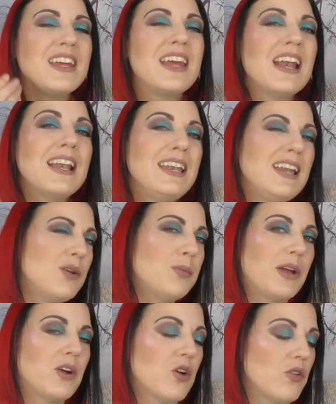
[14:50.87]
you get a little
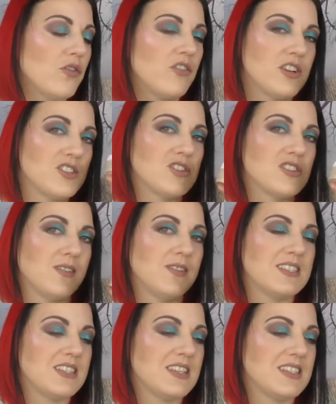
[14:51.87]
bit of coverage because
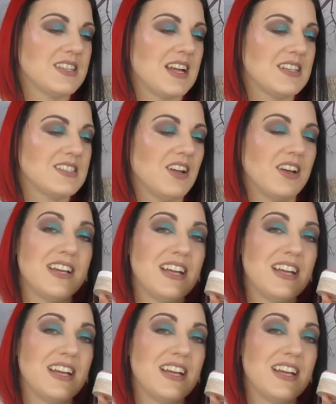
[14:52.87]
obviously there's that slight